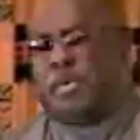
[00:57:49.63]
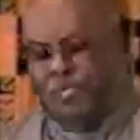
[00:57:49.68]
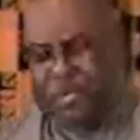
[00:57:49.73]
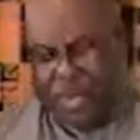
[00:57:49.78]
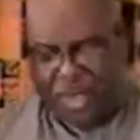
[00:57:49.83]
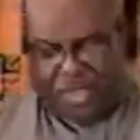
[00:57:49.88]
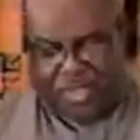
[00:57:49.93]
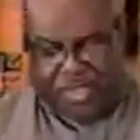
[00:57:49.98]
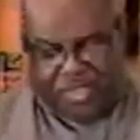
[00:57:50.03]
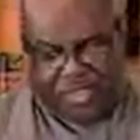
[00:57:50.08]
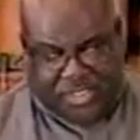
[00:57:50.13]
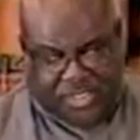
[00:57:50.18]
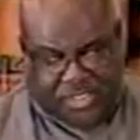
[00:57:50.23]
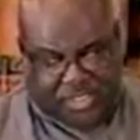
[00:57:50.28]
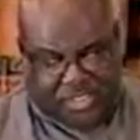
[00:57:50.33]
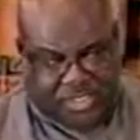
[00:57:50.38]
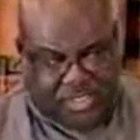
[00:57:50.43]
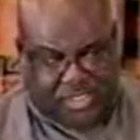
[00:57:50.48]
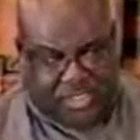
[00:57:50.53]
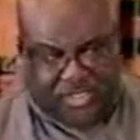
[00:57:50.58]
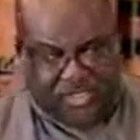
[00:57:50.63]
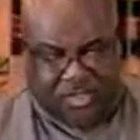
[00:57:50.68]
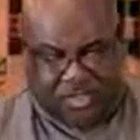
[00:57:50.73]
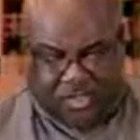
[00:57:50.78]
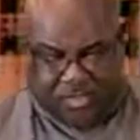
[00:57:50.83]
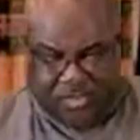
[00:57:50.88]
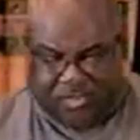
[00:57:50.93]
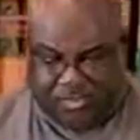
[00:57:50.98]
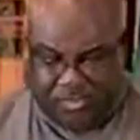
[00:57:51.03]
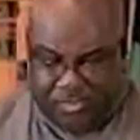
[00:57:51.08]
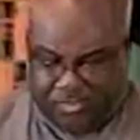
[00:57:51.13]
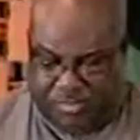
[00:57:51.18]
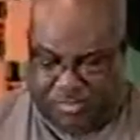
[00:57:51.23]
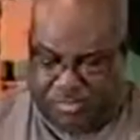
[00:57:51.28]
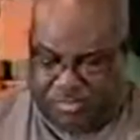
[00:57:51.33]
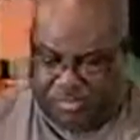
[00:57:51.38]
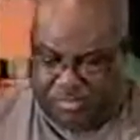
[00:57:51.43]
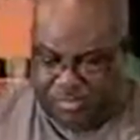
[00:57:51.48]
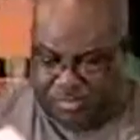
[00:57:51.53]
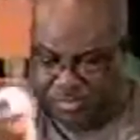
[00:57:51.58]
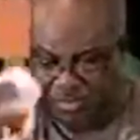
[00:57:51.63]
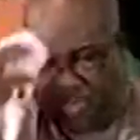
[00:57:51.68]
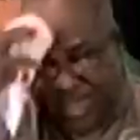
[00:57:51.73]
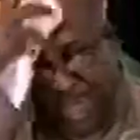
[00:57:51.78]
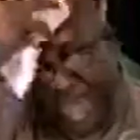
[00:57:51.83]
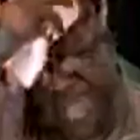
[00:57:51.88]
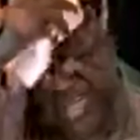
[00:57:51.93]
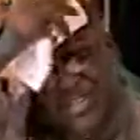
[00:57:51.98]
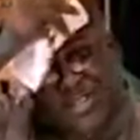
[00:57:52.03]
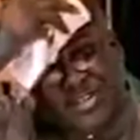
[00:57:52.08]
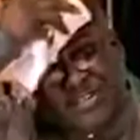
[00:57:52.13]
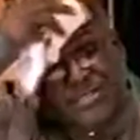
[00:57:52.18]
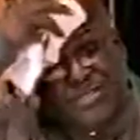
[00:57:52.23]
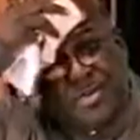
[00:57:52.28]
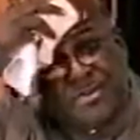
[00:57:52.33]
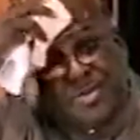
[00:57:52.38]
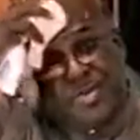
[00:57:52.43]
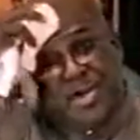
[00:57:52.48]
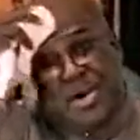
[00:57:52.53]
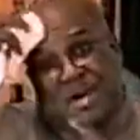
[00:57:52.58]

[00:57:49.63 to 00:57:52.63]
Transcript: brothers and sisters, last November